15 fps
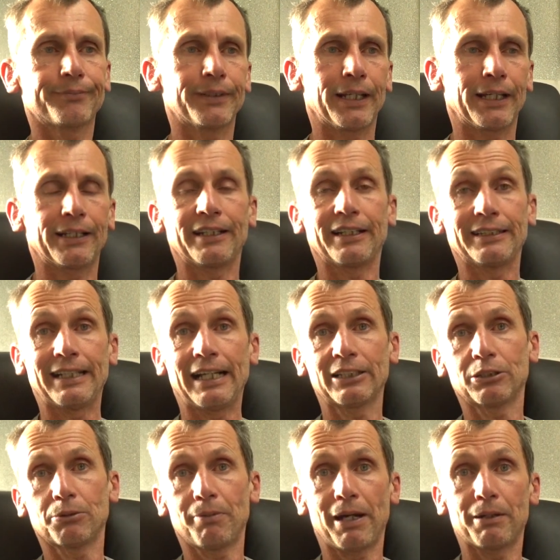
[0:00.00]
they can
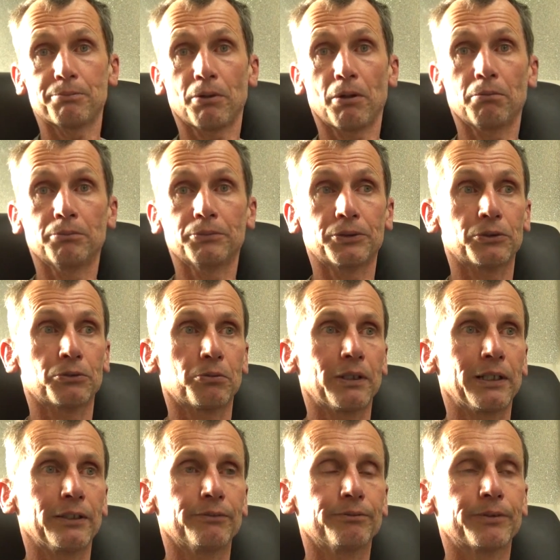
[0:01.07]
exacerbate problems as
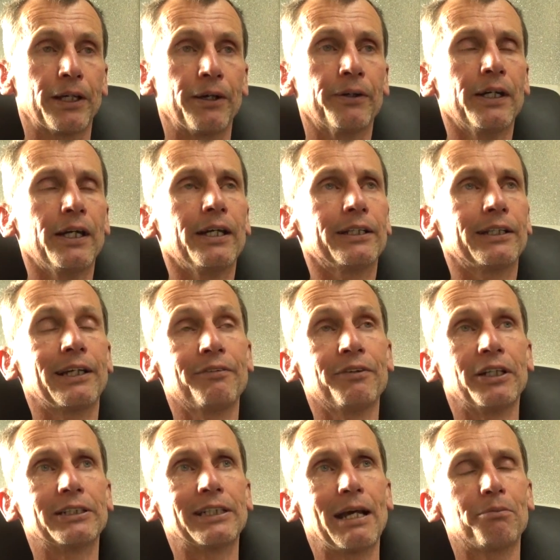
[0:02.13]
well. So to give you
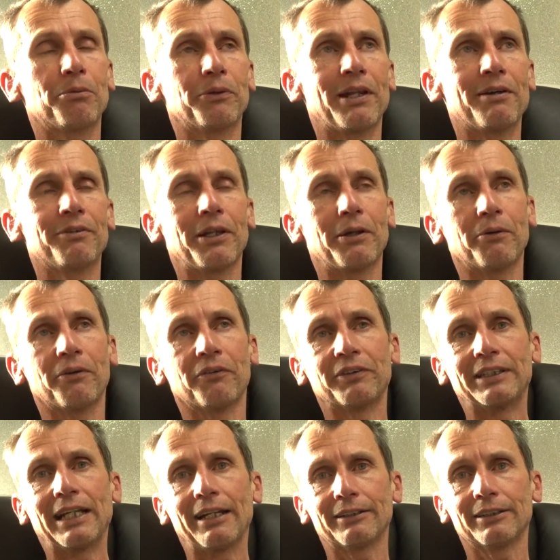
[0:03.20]
an example, whenever there were
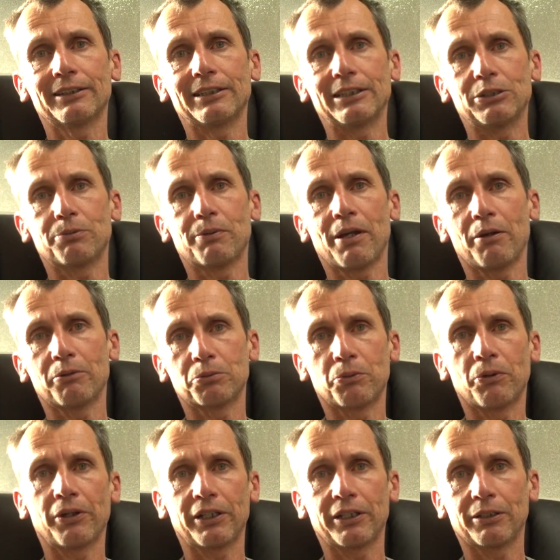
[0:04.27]
redundancies when I was
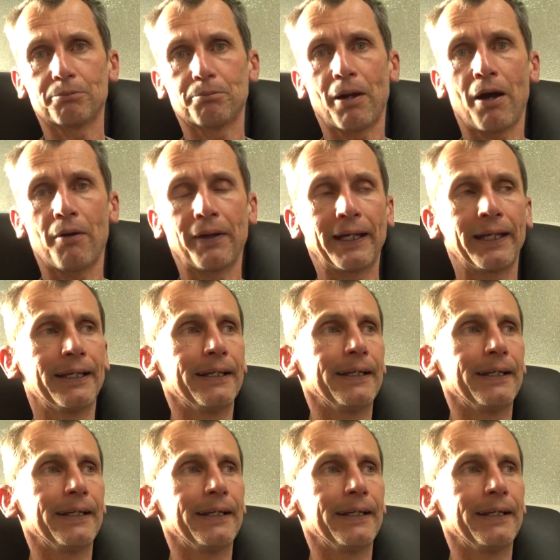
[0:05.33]
working at Boeing,